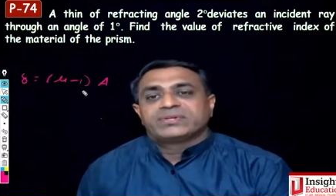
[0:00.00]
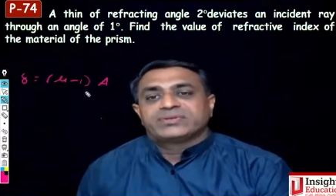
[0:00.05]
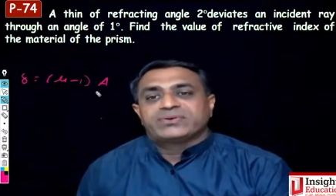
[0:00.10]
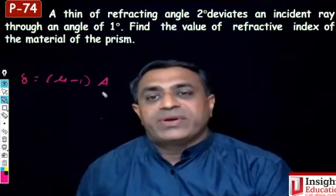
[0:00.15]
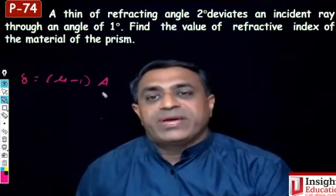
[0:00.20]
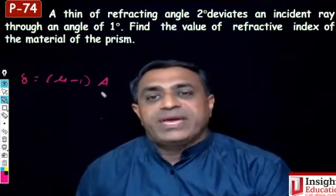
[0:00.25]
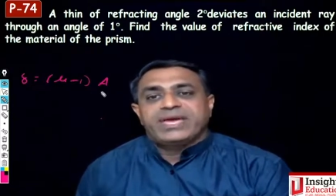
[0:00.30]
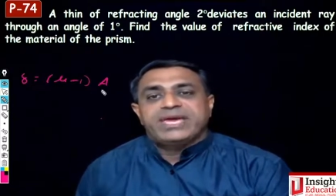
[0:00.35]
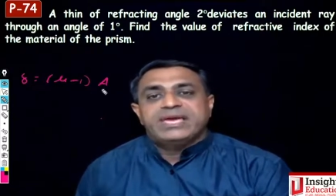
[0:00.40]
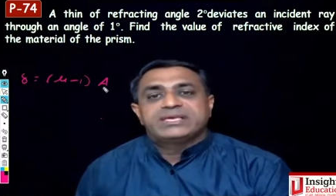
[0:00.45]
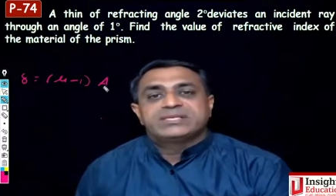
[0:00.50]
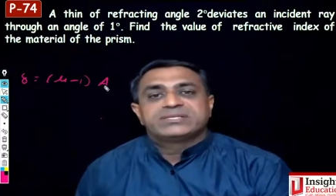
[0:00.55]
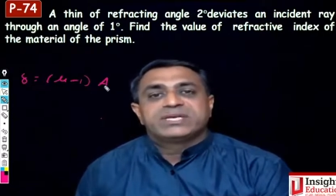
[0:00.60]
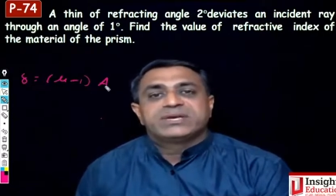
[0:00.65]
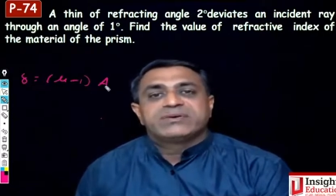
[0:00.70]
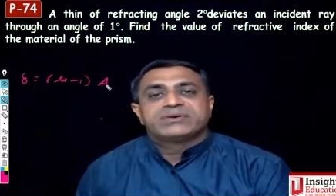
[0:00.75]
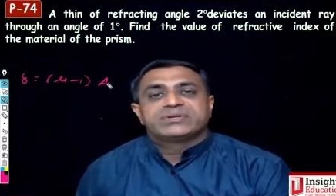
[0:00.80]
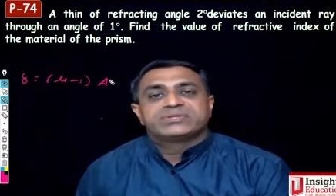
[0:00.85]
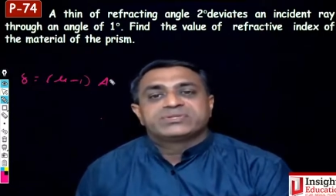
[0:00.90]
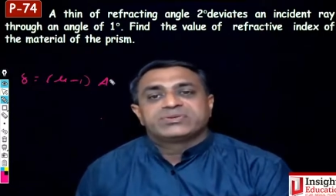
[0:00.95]
so A is
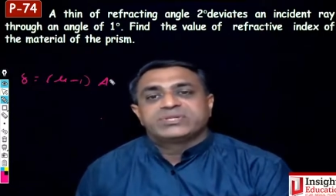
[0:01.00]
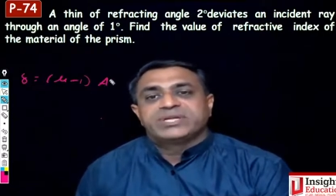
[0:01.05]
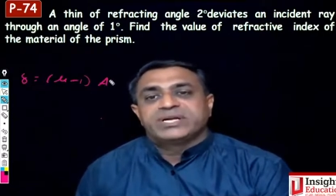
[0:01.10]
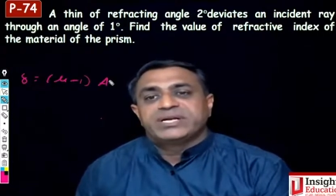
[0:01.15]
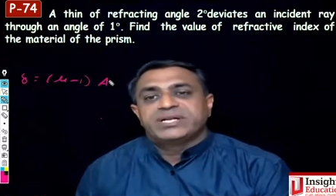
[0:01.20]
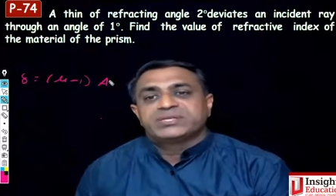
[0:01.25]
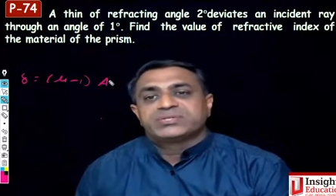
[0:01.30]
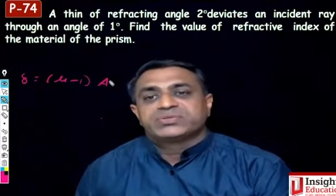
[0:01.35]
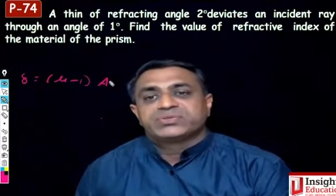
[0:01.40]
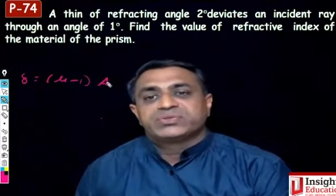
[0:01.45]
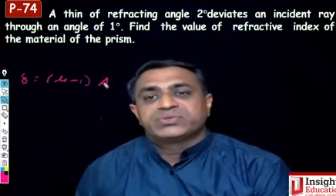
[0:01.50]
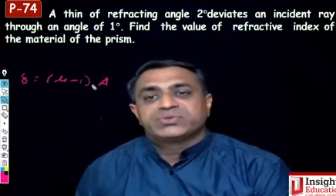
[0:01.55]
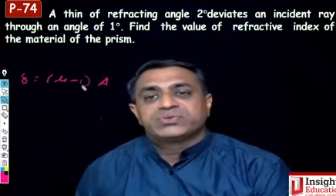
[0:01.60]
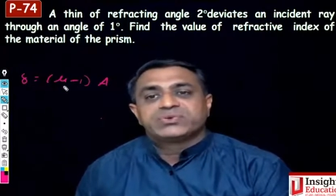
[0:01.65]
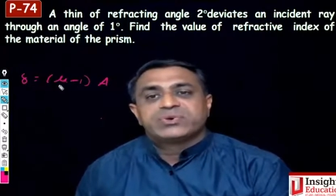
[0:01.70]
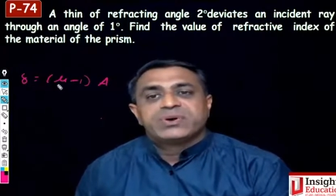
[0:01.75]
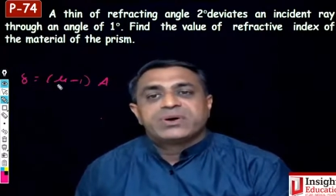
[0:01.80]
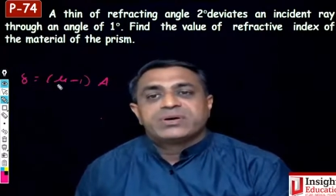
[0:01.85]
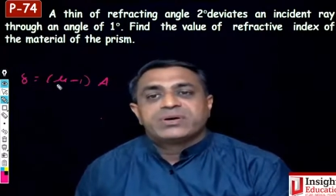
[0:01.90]
given, so that is 2.